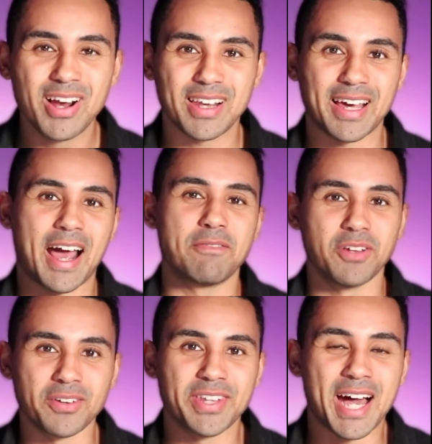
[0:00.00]
like I've
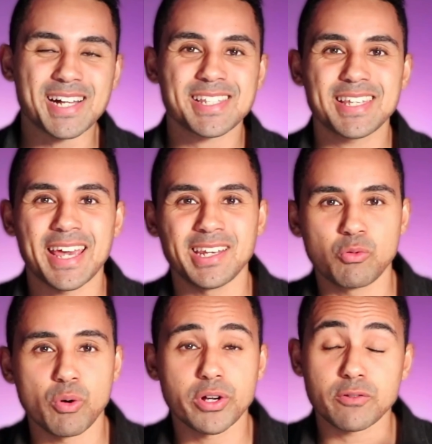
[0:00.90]
done that, and it works